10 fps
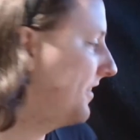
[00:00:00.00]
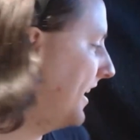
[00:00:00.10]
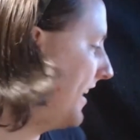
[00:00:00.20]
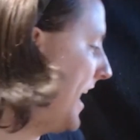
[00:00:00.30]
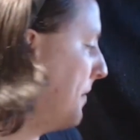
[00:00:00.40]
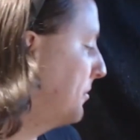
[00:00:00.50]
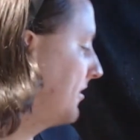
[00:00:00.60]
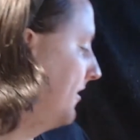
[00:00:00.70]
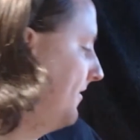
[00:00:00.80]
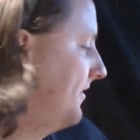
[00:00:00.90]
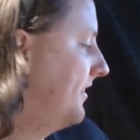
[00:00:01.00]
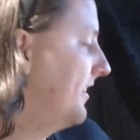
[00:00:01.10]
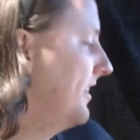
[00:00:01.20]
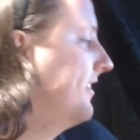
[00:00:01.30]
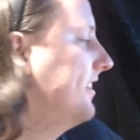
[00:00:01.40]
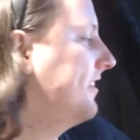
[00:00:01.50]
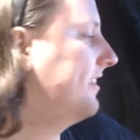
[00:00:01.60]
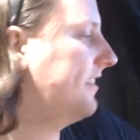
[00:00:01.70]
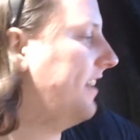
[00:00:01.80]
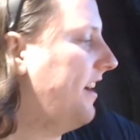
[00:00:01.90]
keeps consistency
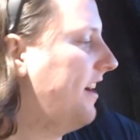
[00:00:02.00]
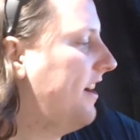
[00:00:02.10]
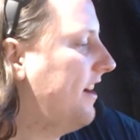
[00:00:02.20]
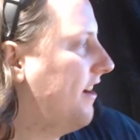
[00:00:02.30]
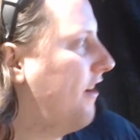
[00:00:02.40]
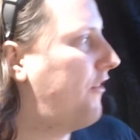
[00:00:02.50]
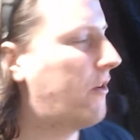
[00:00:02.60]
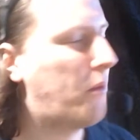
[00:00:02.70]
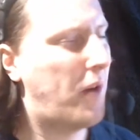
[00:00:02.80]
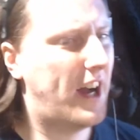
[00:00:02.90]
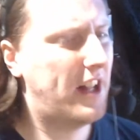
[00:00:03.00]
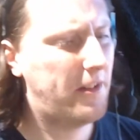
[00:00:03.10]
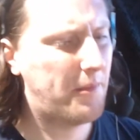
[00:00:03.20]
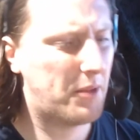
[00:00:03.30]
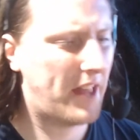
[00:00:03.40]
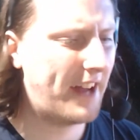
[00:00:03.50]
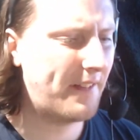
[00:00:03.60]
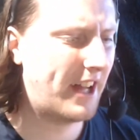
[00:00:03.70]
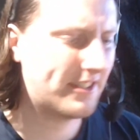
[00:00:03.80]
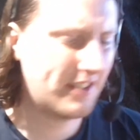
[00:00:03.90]
for a while, but that
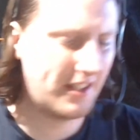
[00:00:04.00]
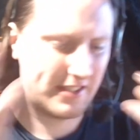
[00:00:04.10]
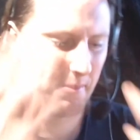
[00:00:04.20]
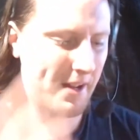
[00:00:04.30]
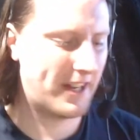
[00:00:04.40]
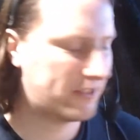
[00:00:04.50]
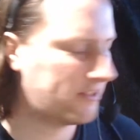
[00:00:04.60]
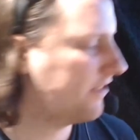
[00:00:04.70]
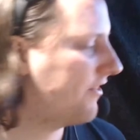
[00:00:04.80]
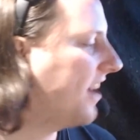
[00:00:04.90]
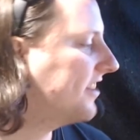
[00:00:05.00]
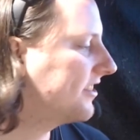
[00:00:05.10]
sort of diminished really fast.